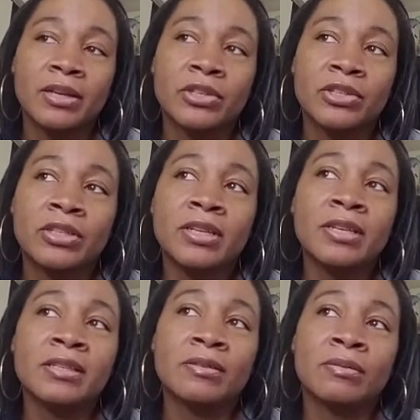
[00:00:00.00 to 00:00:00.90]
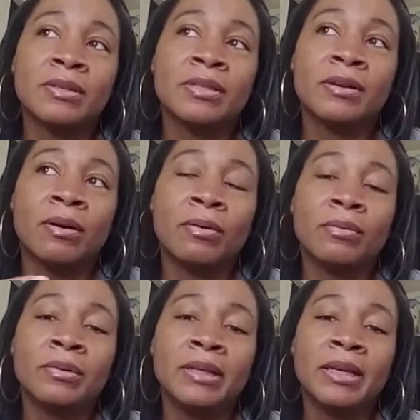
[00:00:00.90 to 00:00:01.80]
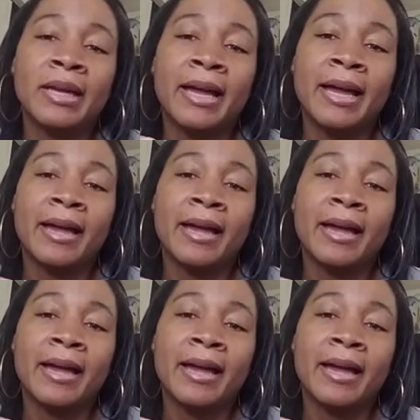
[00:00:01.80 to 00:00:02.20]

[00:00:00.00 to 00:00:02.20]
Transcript: she's going to only